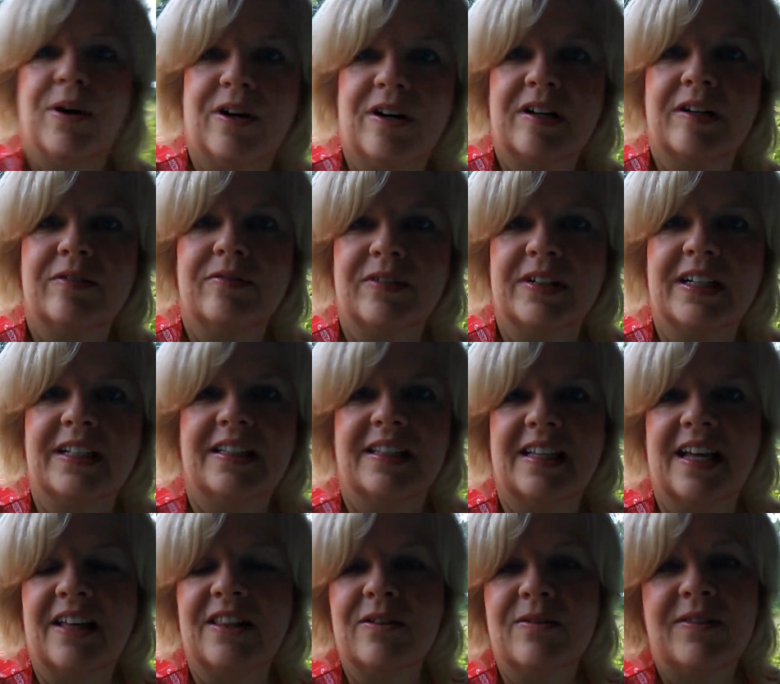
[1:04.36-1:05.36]
part of it.
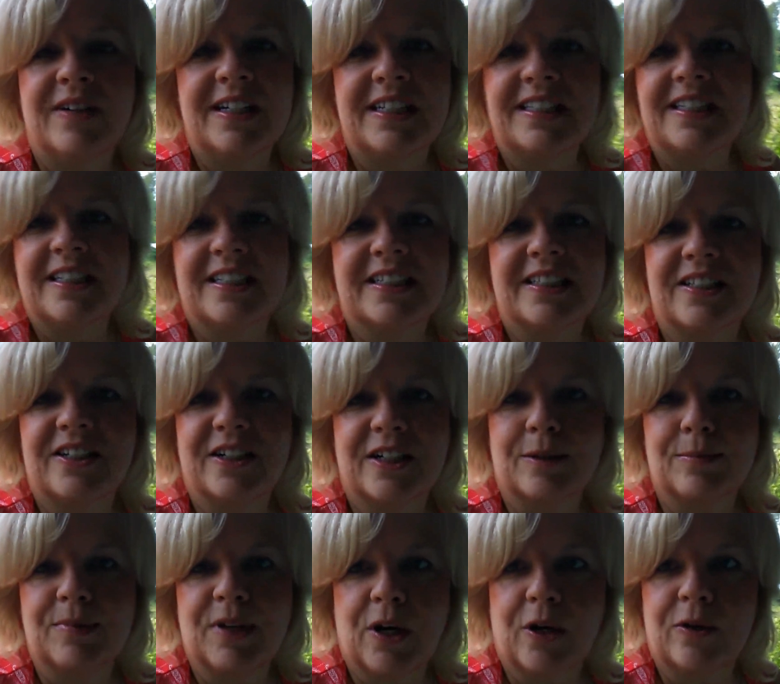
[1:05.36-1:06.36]
Otherwise you just hook
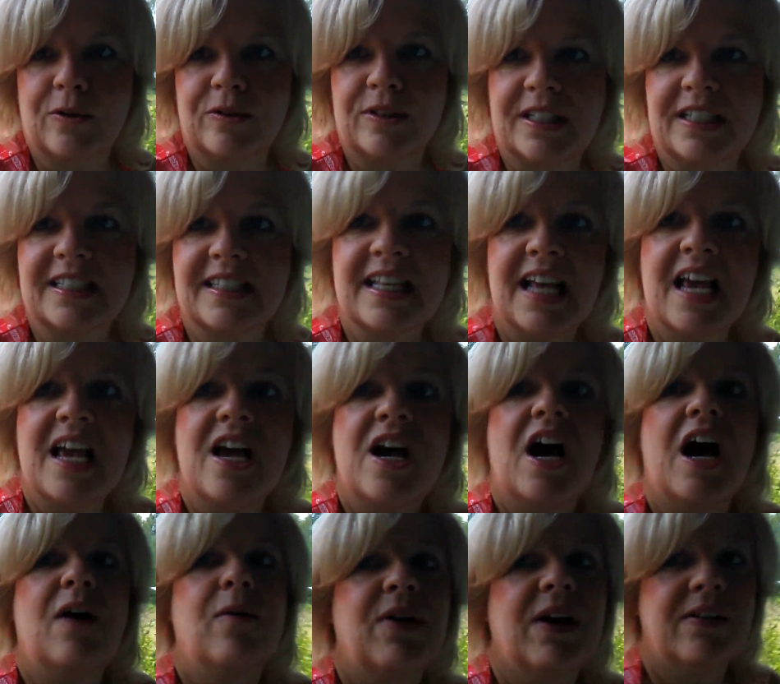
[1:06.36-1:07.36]
up the hoses.
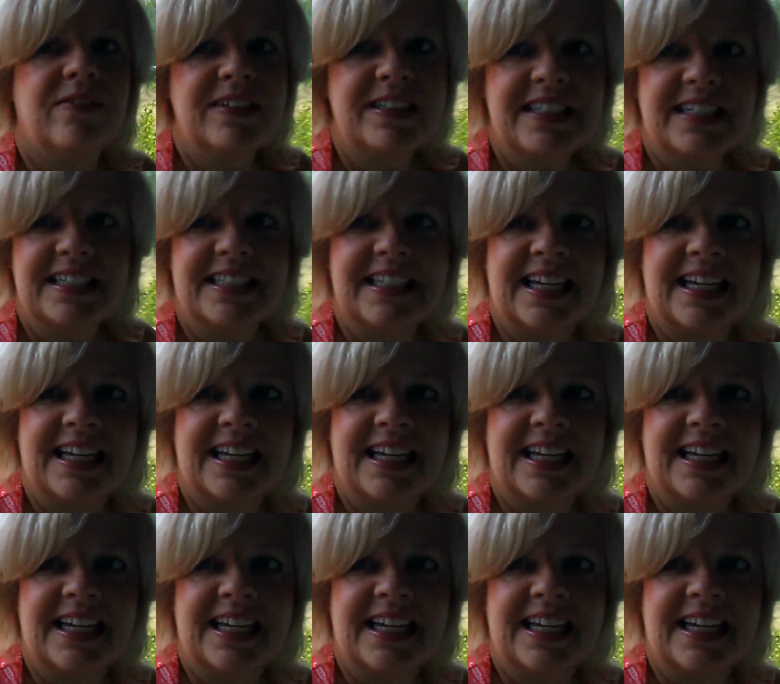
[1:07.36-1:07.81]
We haven't done